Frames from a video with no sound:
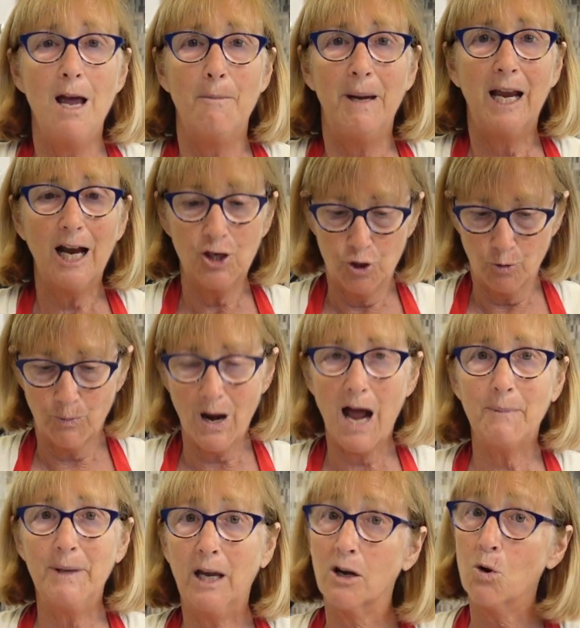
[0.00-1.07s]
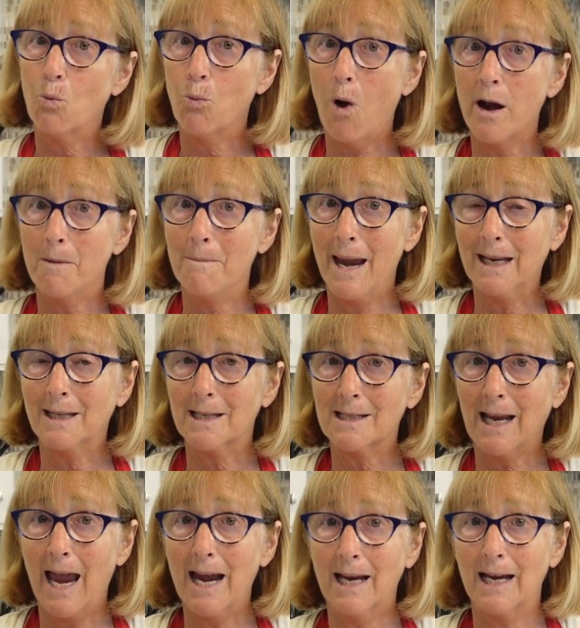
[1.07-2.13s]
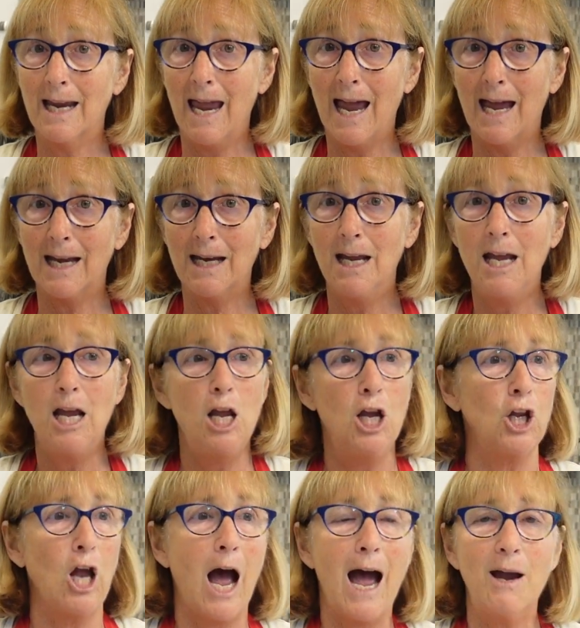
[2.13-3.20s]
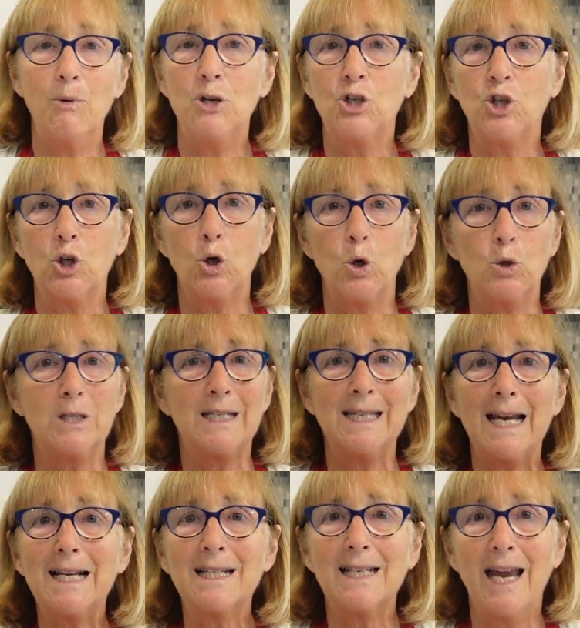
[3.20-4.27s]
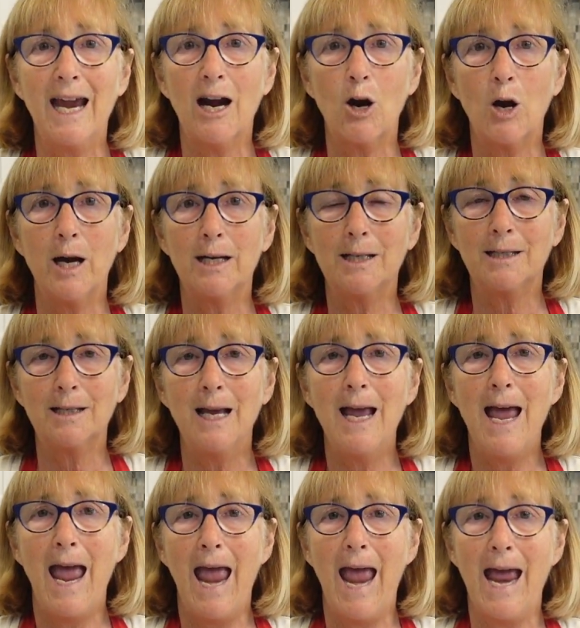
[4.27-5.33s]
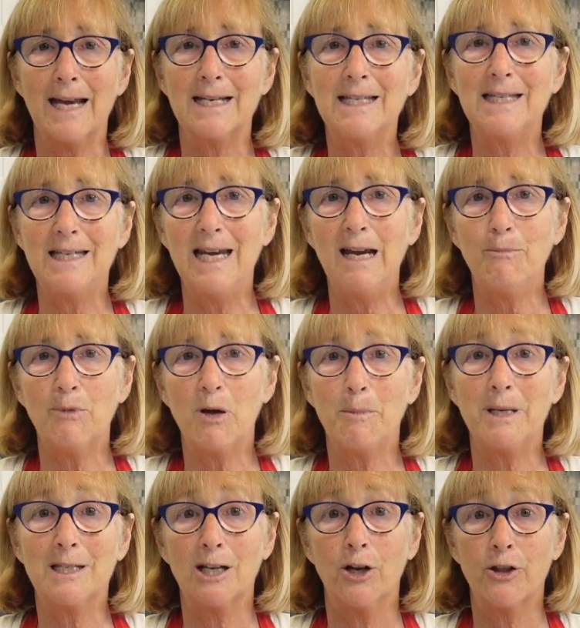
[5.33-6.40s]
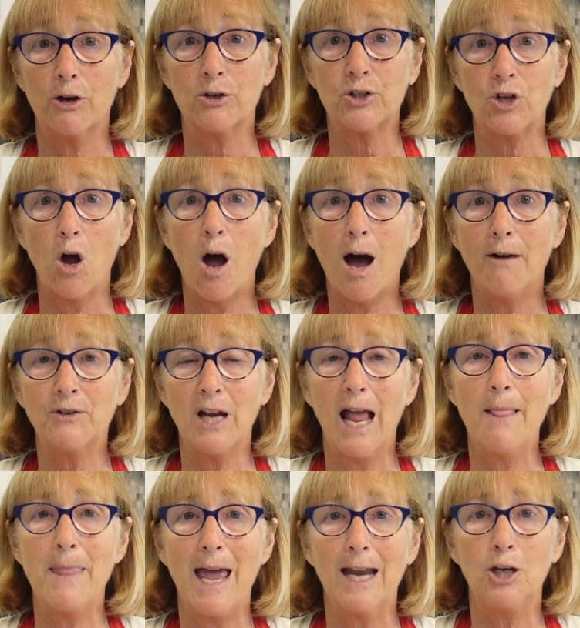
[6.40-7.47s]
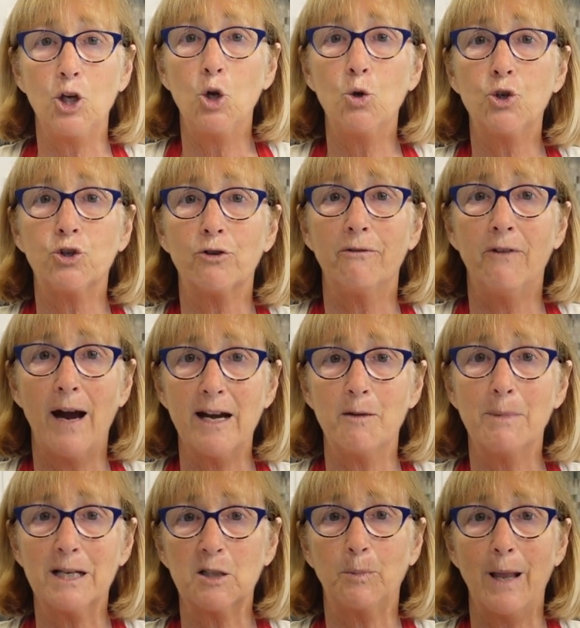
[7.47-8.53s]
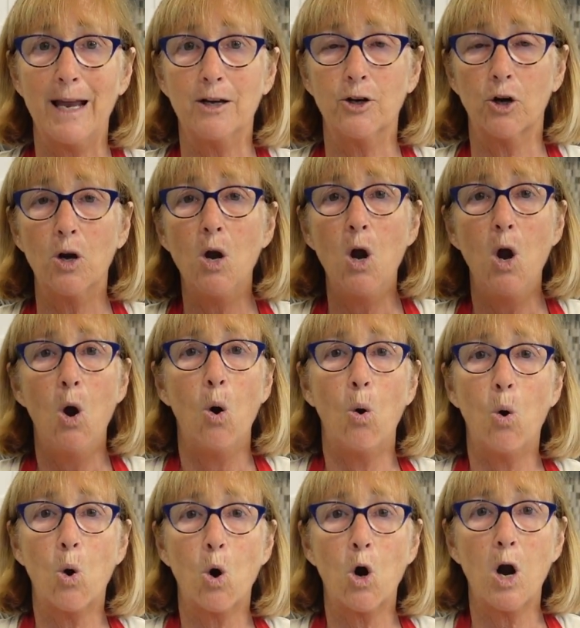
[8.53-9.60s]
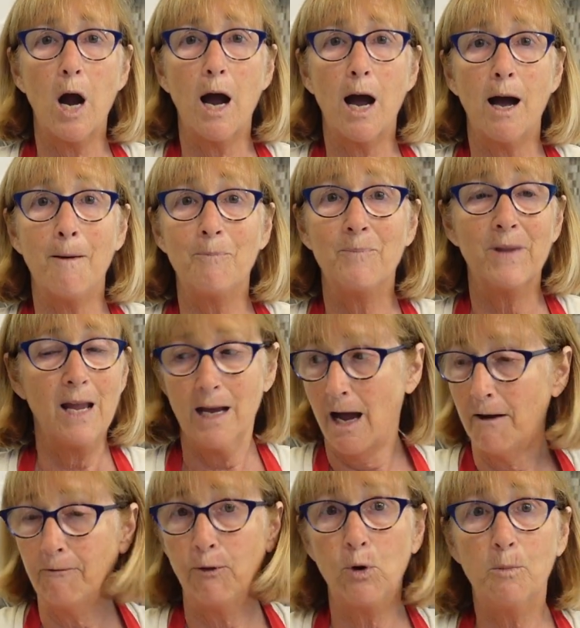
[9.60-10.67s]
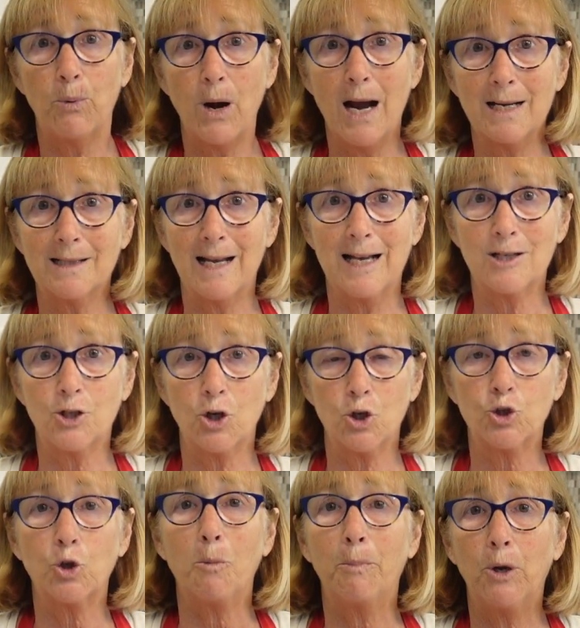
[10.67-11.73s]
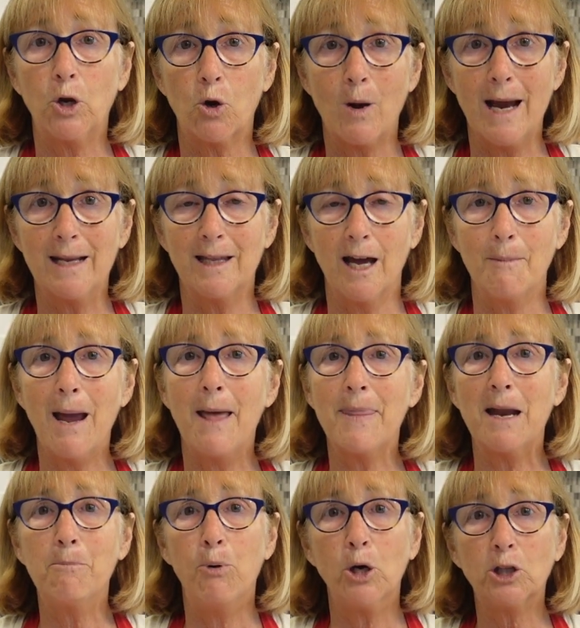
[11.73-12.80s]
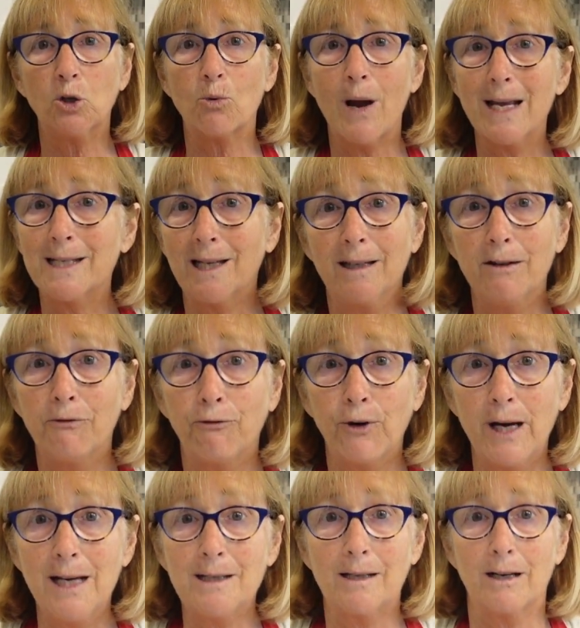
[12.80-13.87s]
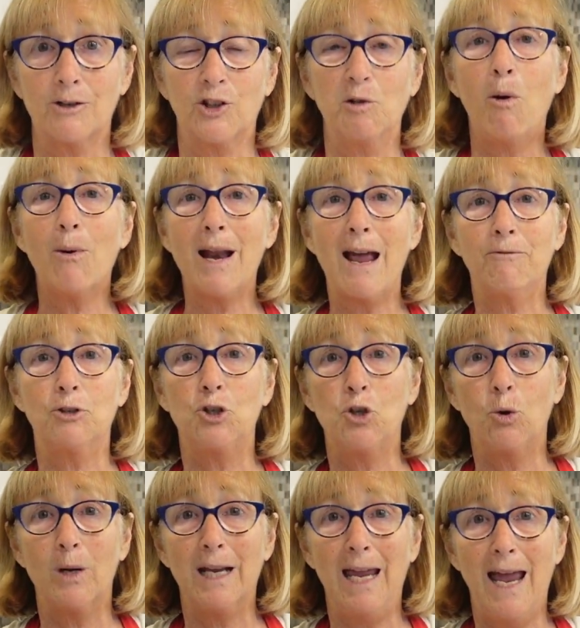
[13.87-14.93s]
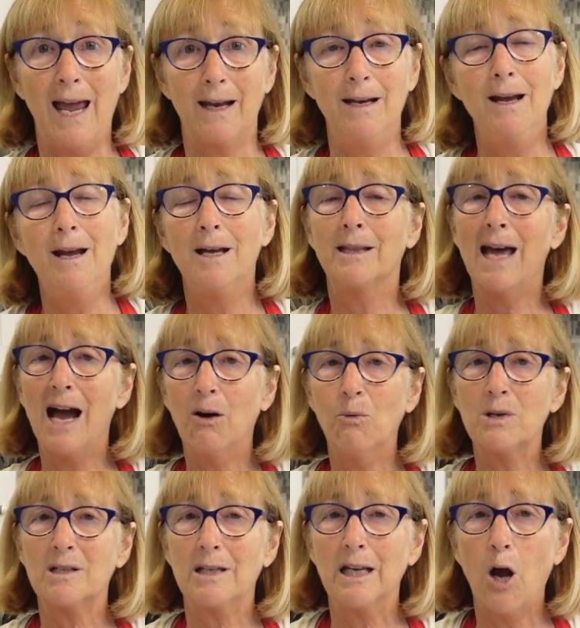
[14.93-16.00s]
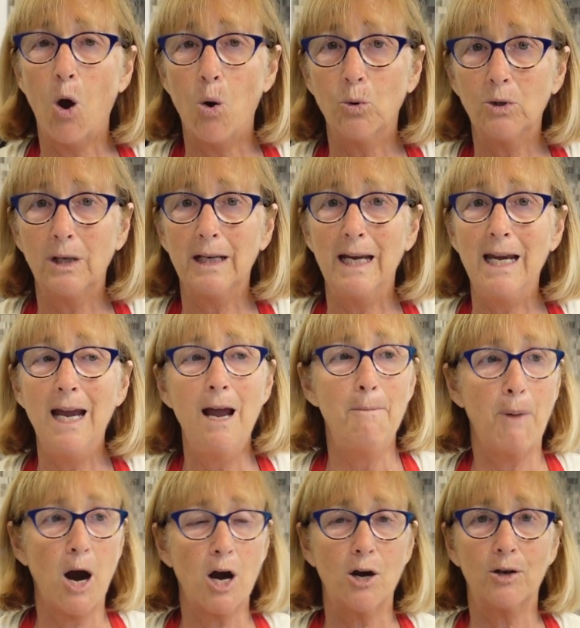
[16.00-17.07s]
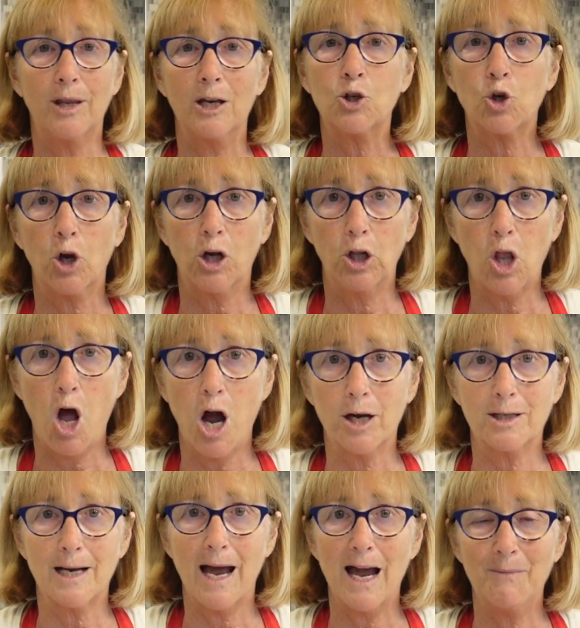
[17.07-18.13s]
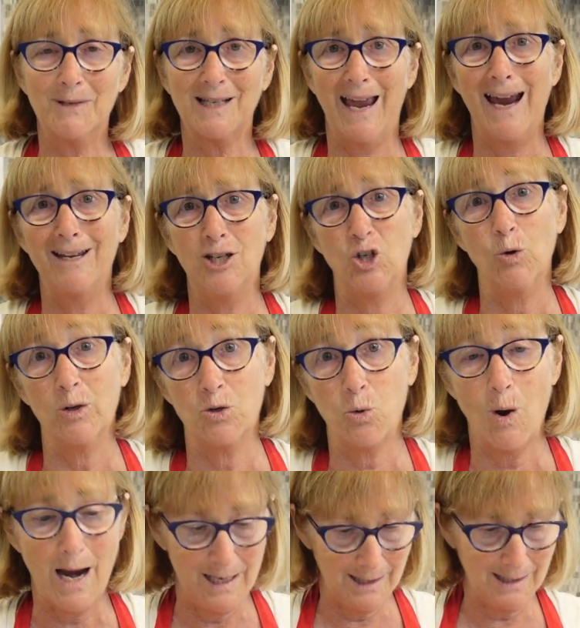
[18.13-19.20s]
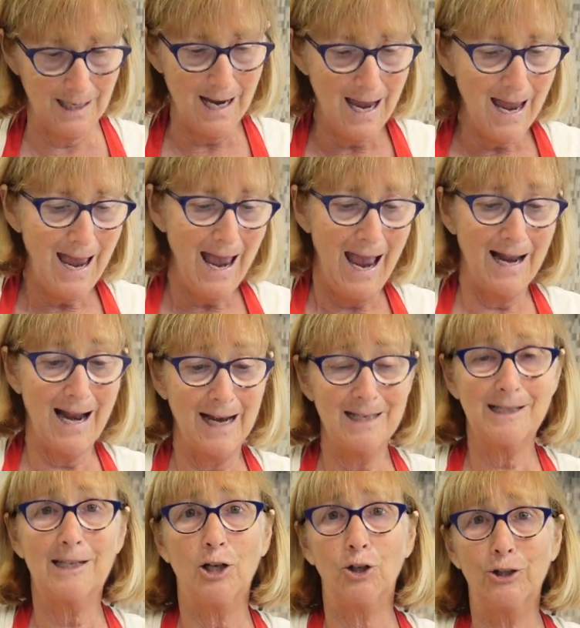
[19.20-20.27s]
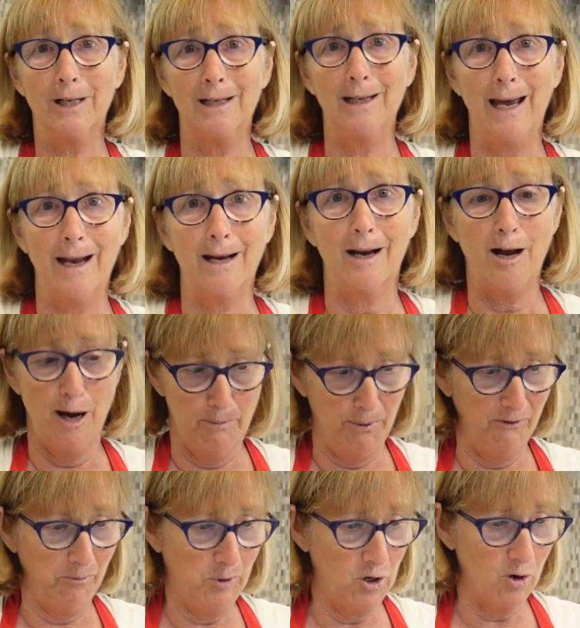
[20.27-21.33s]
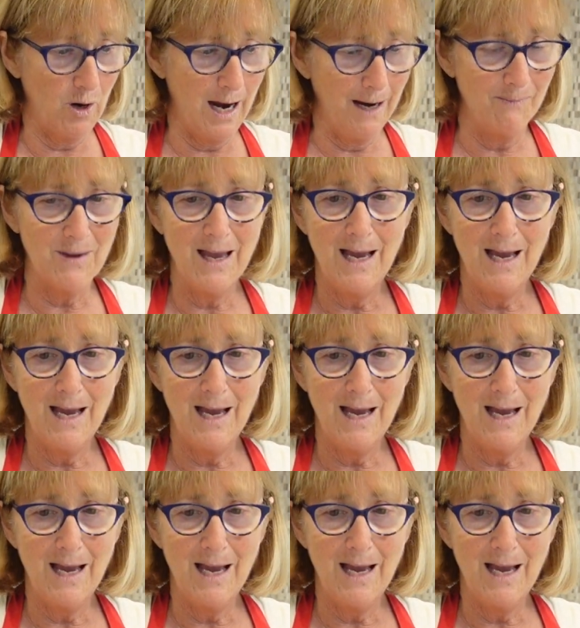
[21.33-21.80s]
Because you're probably going to want to make this cake again, I would do six carrots and steam them until they're soft and then use your Vitamix blender or uh, a food processor to puree them and then put the rest in the freezer so you won't have to do it again. That was the only part that took a long time because I had to do it twice and I still didn't get a cup of puree.